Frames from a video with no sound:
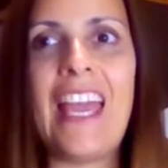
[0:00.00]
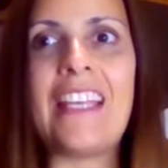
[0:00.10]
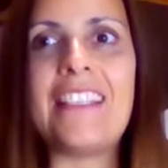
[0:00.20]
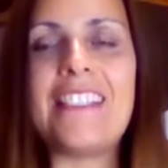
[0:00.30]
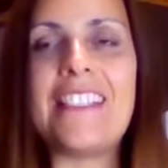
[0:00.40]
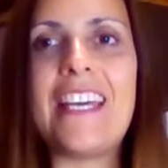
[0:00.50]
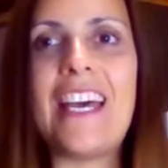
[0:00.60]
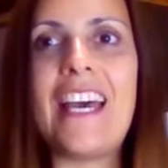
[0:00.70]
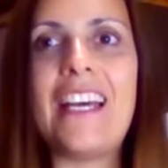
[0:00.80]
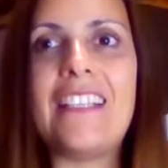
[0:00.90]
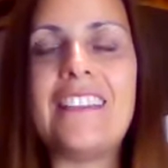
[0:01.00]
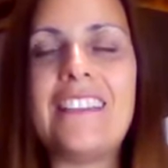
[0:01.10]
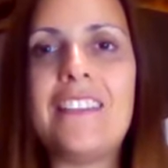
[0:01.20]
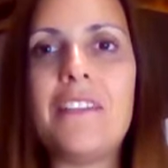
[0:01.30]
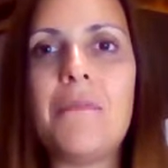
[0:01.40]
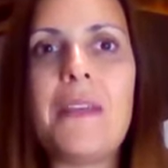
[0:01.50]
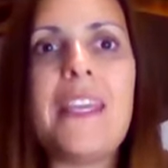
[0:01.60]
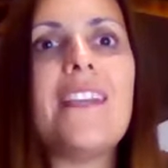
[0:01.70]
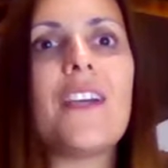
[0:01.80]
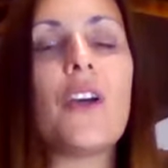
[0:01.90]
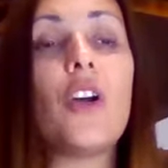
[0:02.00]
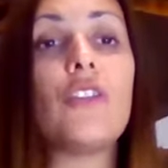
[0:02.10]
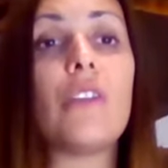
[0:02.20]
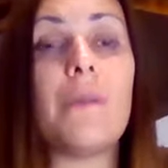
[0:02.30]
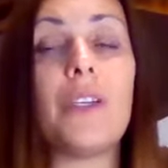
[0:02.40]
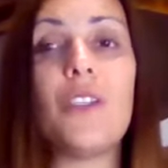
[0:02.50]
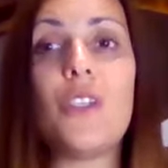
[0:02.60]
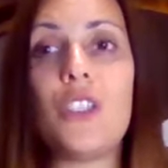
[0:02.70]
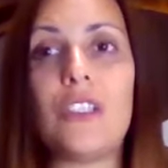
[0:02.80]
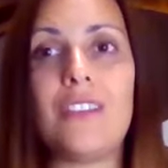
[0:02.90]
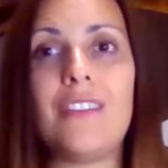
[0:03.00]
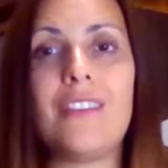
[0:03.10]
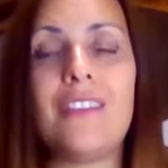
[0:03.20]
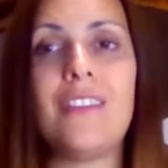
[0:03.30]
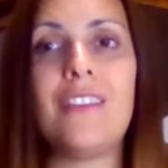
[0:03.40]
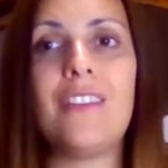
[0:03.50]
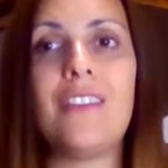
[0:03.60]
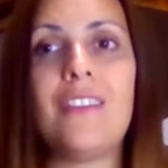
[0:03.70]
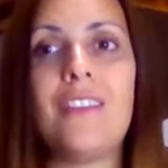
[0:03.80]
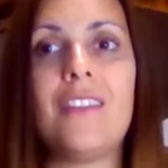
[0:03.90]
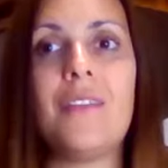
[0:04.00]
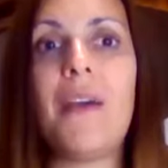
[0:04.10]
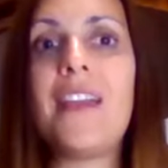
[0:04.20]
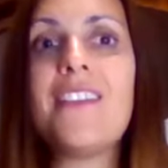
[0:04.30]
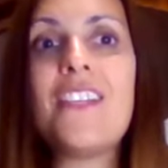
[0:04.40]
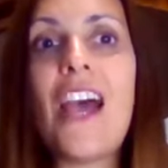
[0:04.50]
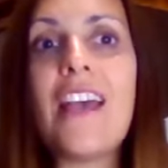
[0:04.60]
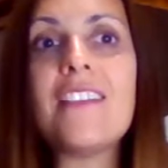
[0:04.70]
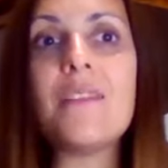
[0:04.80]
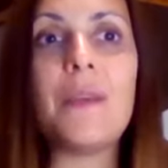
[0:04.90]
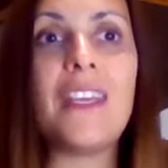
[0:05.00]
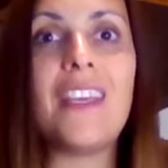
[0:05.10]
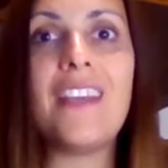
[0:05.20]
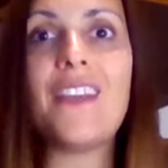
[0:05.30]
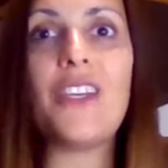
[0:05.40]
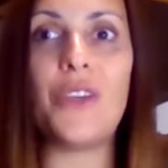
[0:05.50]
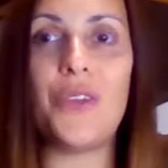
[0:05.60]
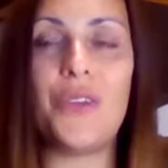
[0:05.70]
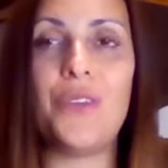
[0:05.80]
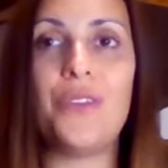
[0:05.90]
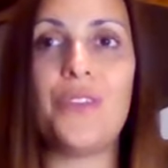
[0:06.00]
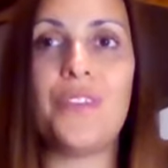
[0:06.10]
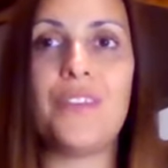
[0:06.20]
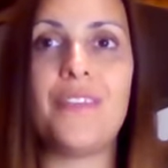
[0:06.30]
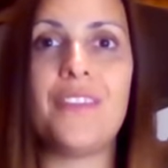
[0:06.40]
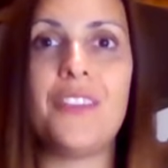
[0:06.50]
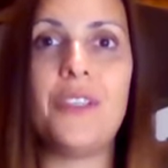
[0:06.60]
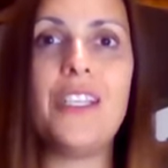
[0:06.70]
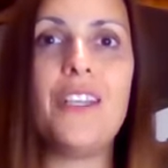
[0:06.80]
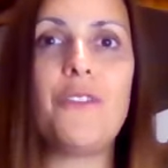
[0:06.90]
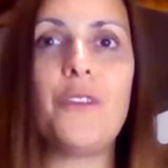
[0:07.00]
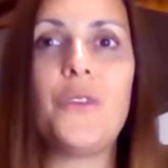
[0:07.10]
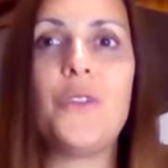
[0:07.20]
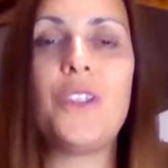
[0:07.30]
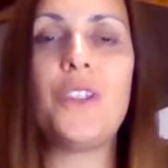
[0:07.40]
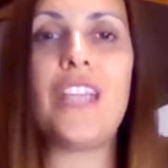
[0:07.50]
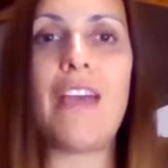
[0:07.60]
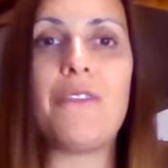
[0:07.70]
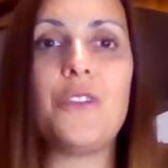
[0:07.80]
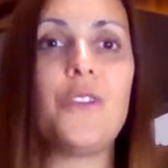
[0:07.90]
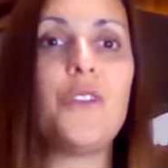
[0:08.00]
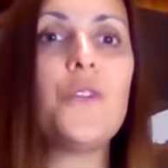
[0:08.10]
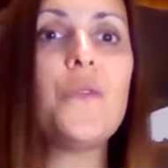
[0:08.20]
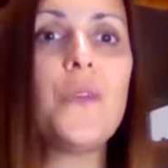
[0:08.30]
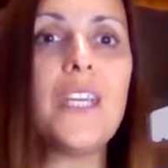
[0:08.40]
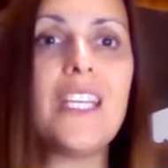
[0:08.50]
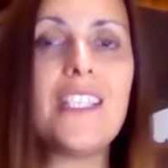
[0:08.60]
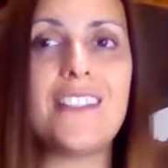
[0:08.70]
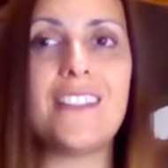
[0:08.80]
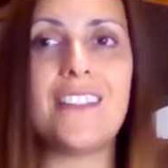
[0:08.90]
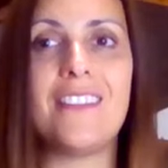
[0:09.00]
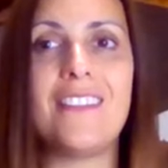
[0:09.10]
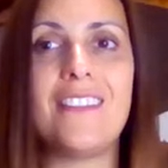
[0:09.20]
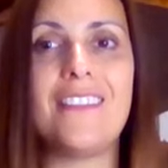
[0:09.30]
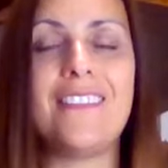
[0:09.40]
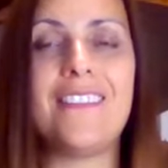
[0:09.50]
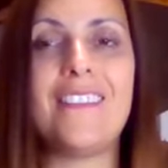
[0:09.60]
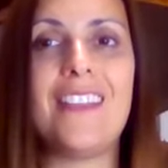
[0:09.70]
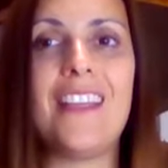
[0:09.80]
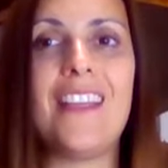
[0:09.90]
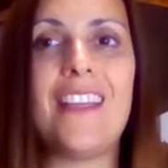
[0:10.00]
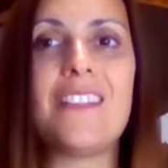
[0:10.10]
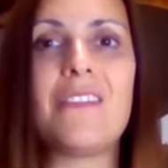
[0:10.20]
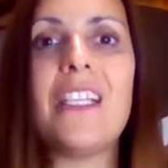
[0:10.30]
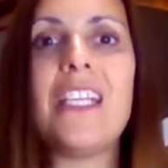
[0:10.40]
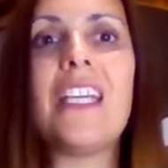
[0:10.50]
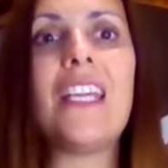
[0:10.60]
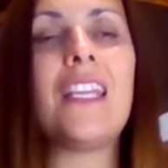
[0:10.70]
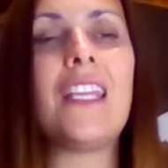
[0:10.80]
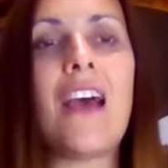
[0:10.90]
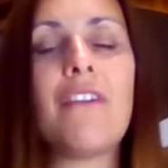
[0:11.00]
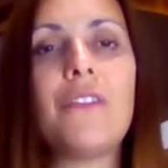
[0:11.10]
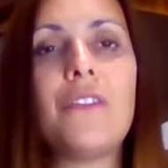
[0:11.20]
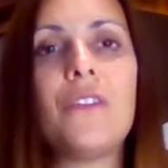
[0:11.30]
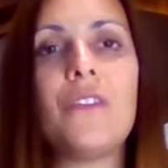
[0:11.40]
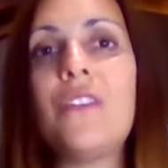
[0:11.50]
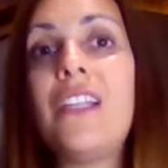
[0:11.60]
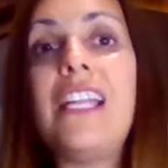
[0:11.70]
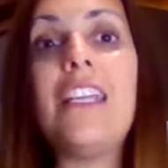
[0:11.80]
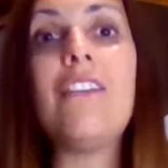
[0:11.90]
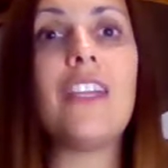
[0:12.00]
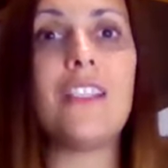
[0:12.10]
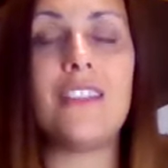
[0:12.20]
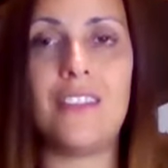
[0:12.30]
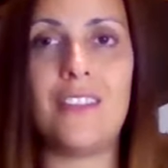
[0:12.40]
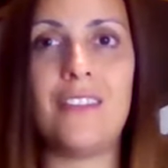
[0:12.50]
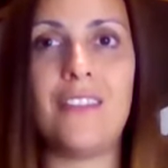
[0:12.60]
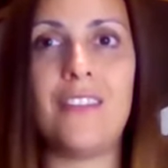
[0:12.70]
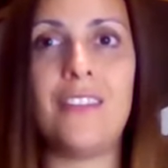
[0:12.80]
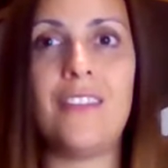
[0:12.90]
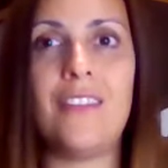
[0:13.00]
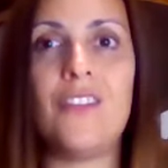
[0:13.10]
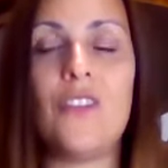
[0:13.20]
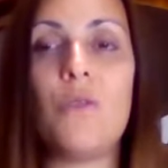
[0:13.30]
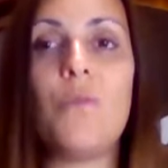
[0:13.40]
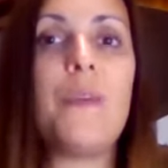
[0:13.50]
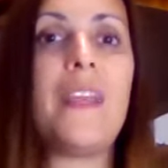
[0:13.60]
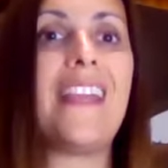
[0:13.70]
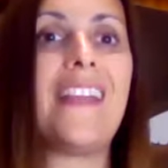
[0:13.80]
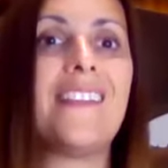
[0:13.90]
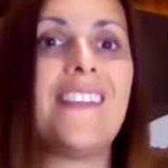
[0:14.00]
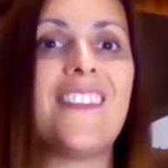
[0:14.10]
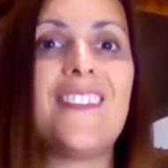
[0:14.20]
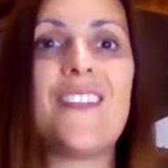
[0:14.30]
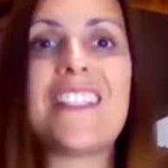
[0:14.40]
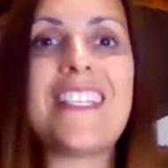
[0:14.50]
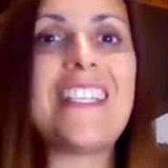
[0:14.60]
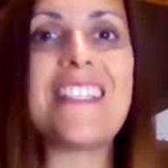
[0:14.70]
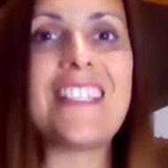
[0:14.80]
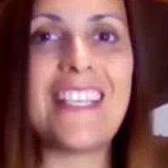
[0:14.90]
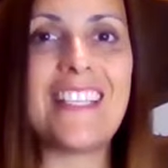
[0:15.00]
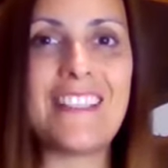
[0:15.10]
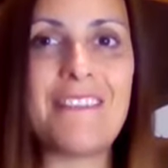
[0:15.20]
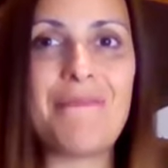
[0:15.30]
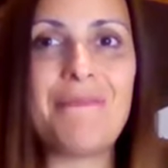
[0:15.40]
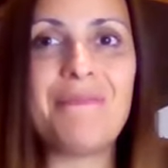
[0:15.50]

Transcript: and be the contribution by just being you? But if you don't have to do it, it's really enough to live it, to be it, to exist it.